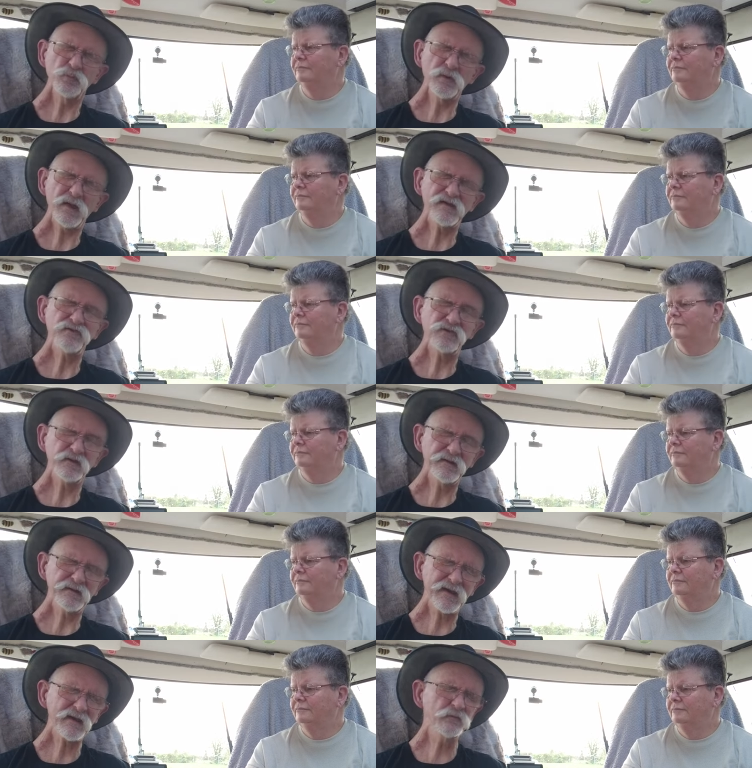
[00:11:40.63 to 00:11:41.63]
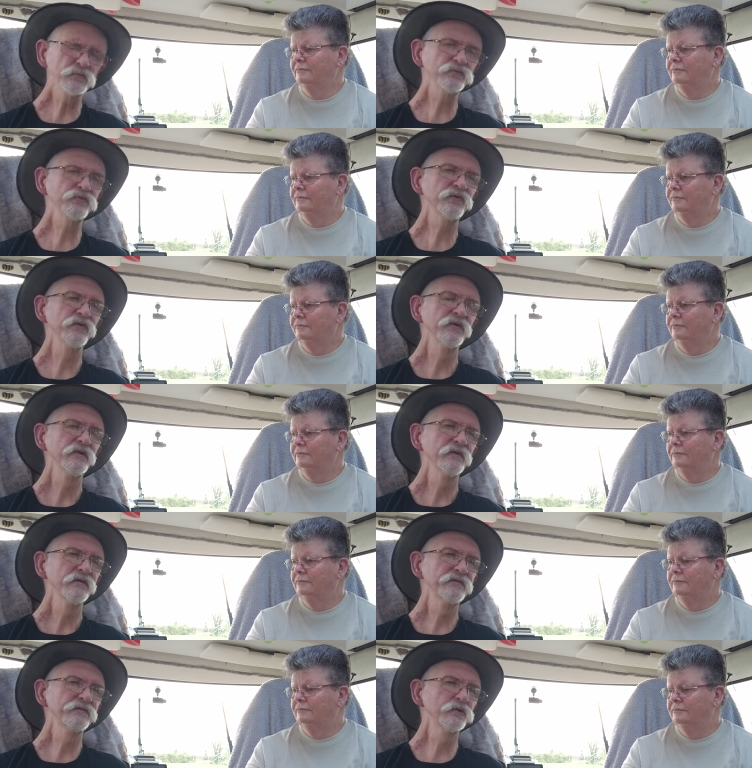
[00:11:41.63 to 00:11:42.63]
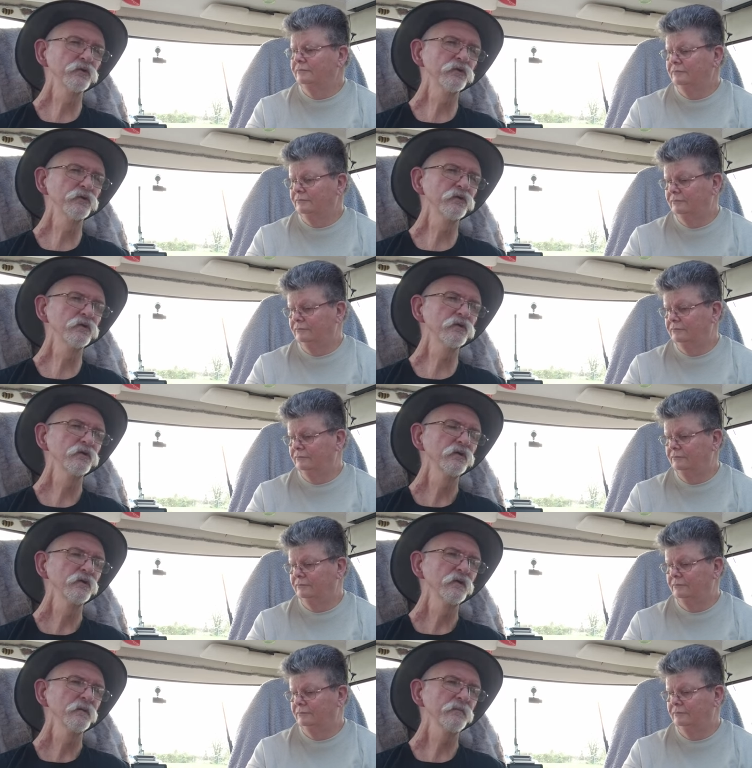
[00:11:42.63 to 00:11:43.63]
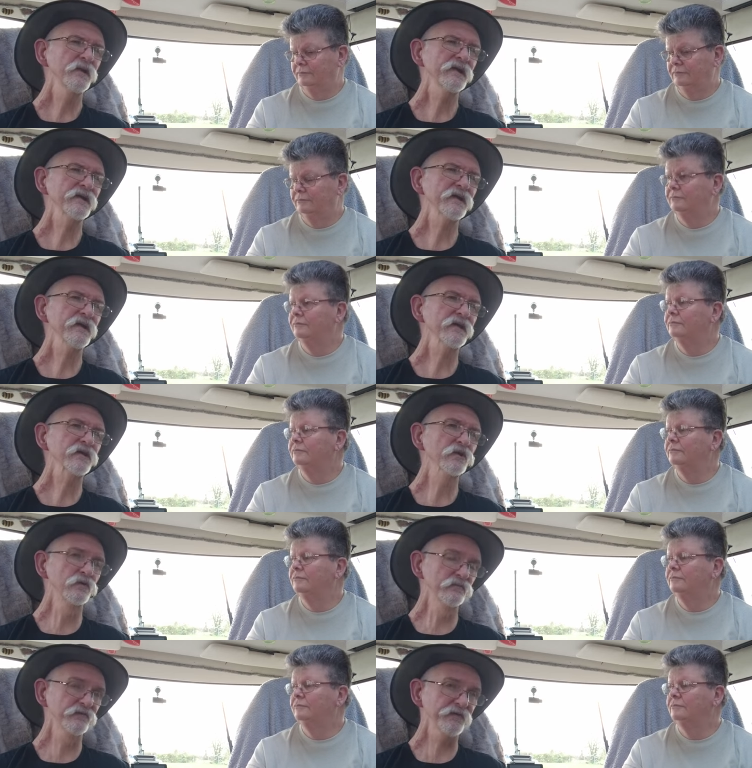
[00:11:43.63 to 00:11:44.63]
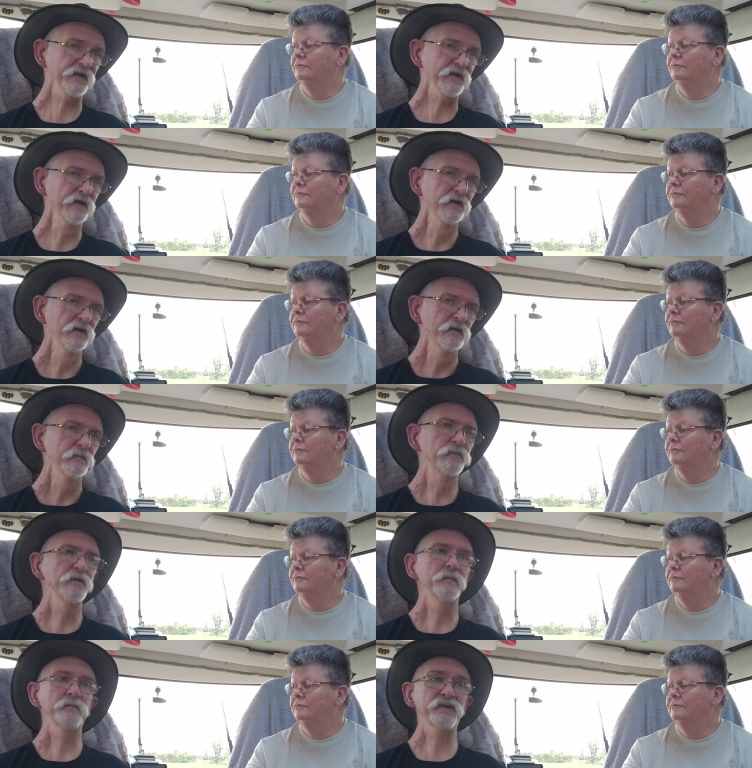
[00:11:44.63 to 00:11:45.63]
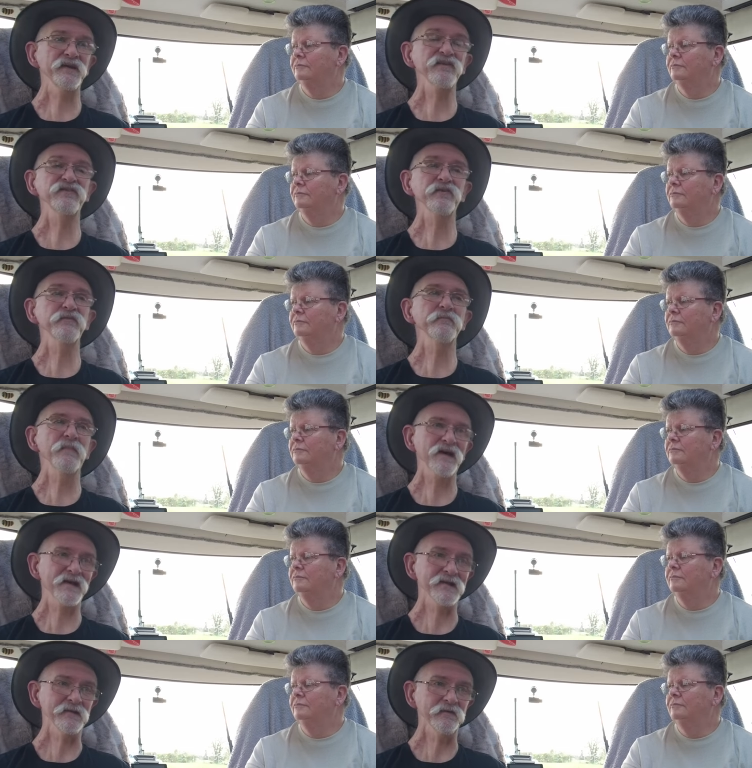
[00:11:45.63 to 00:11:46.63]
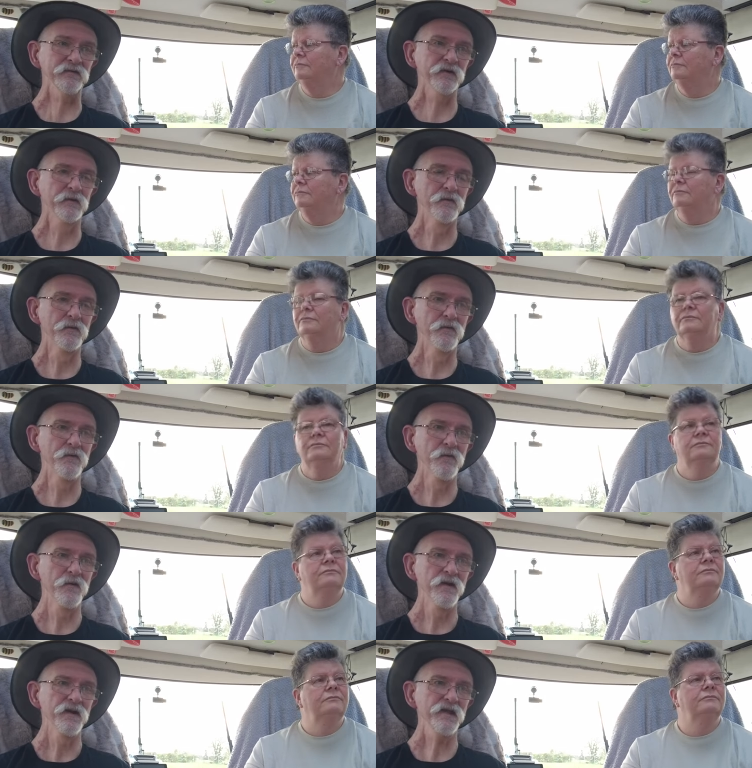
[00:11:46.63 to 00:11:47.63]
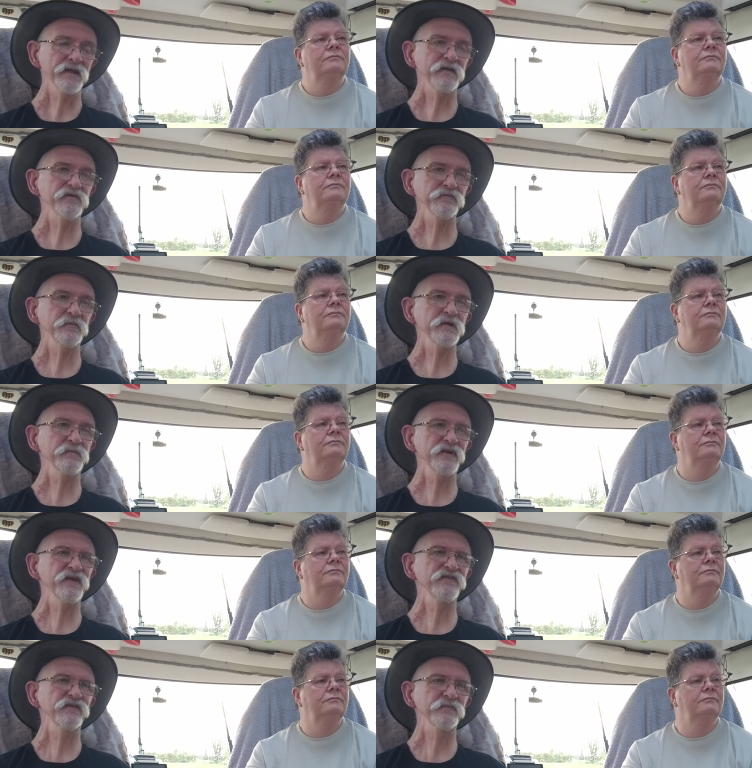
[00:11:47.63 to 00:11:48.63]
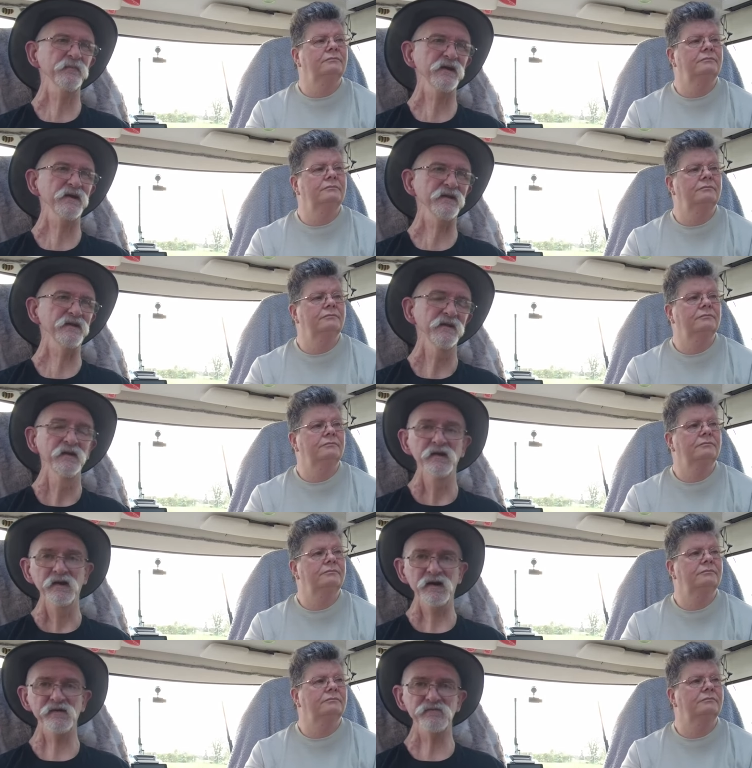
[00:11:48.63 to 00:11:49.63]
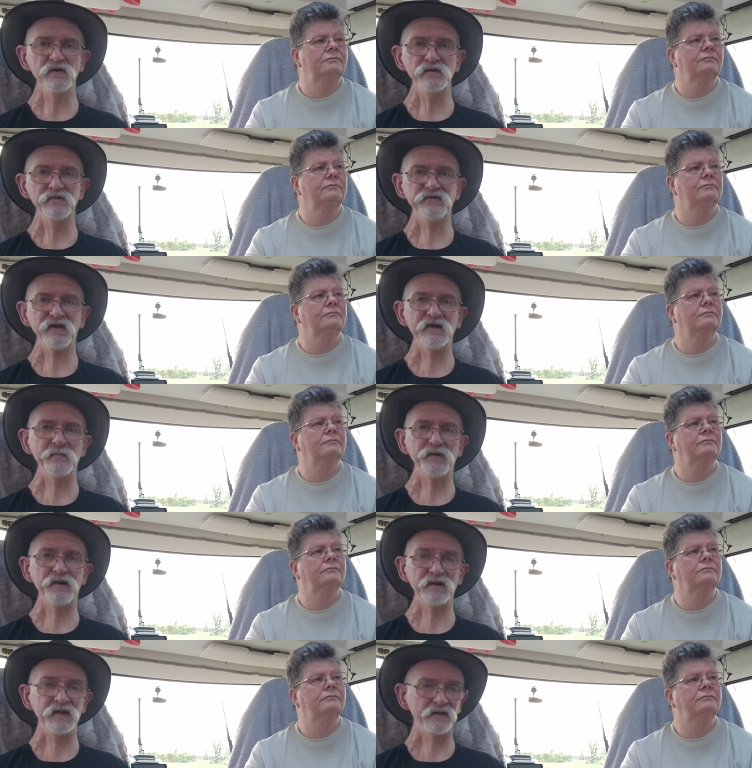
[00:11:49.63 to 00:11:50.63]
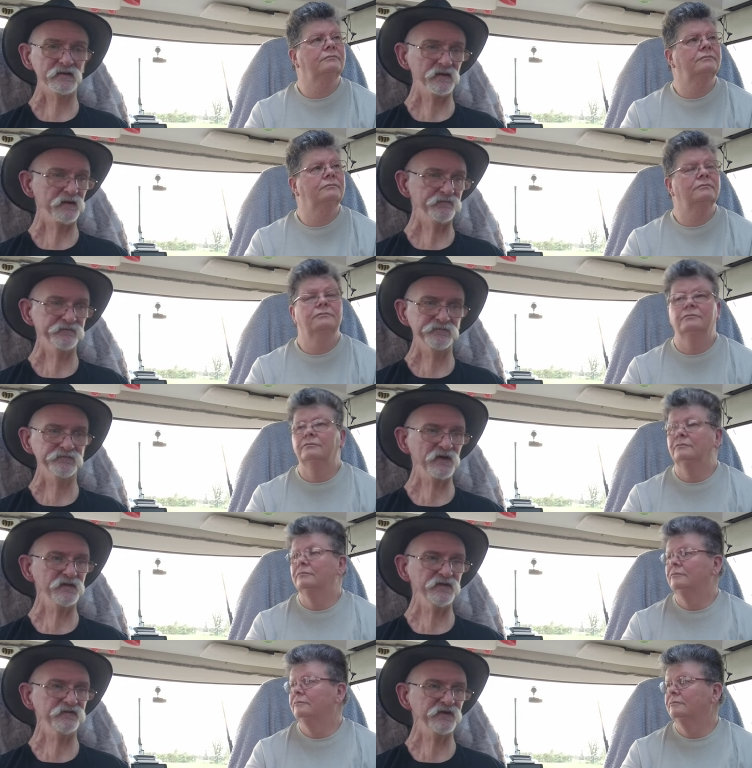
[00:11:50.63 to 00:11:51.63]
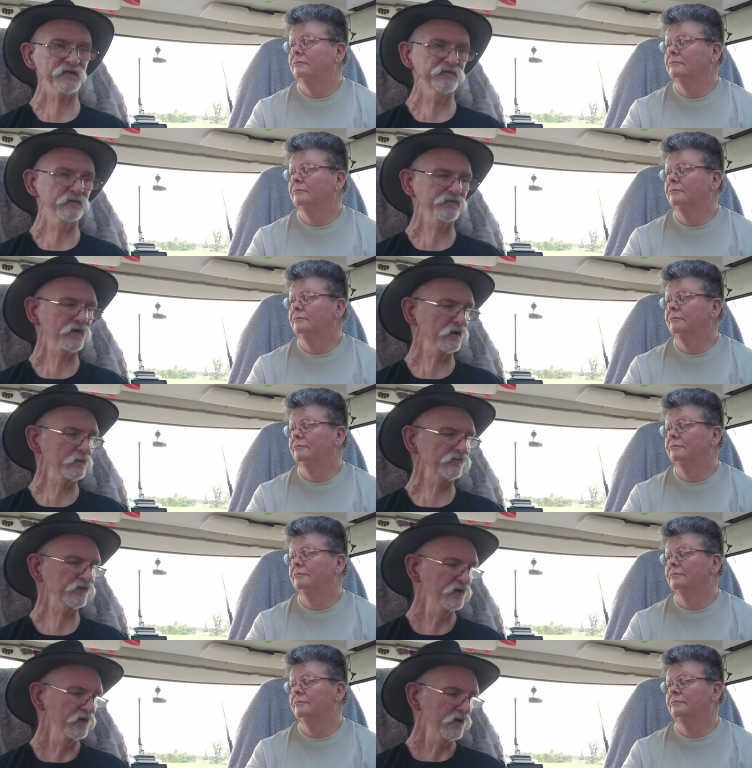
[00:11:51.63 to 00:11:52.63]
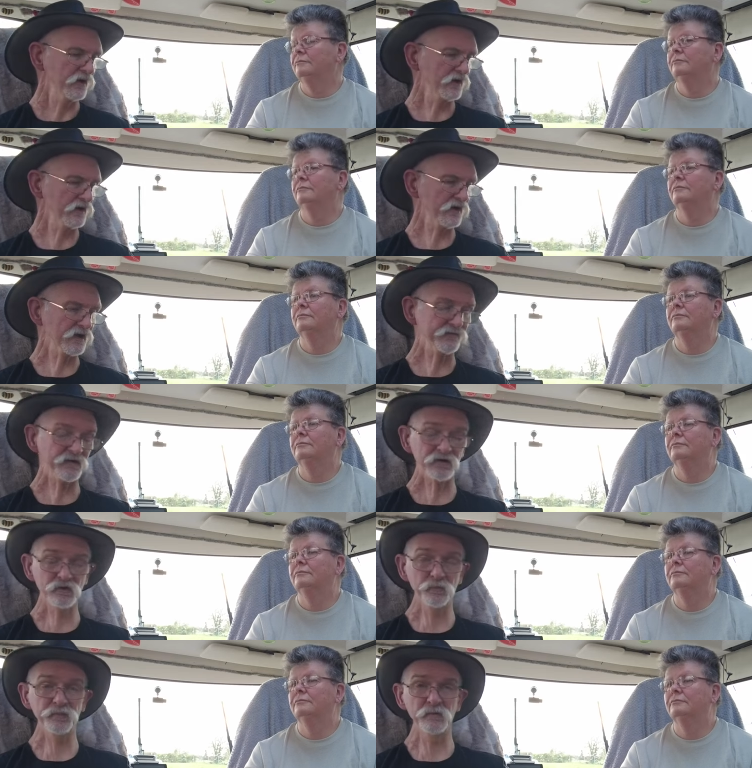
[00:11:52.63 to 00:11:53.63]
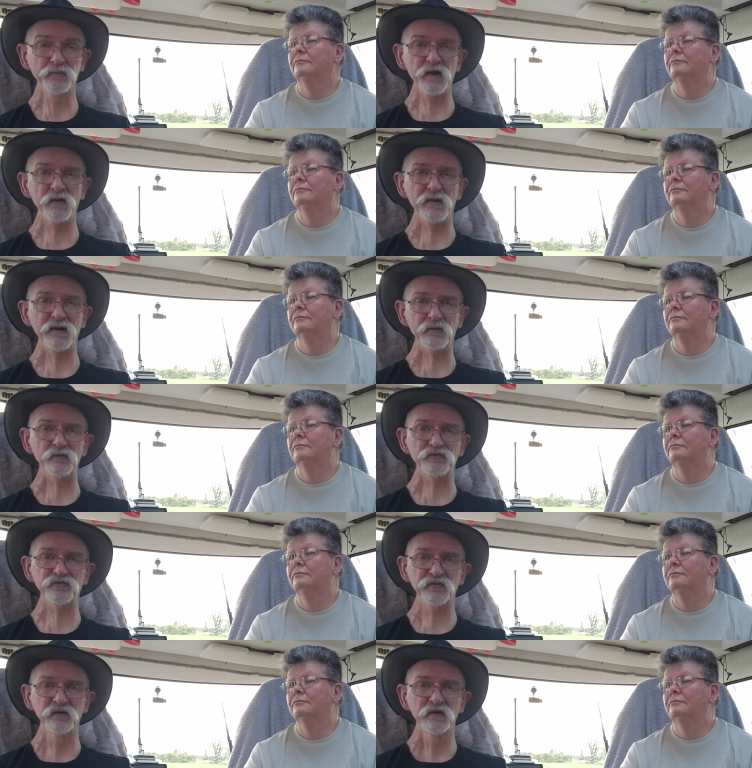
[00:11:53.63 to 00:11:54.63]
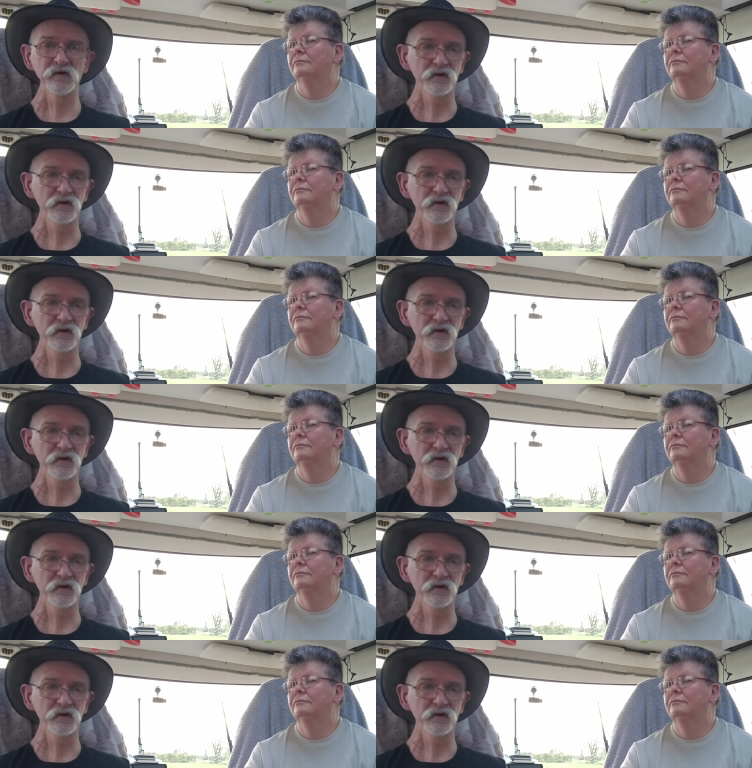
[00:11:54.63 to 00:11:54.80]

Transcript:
Speaker 1: would actually count for making it comfy, but peace of mind. It gives me peace of mind. I've got the Tire Pal, like I've said this several times. Uh, I've had a couple of blowouts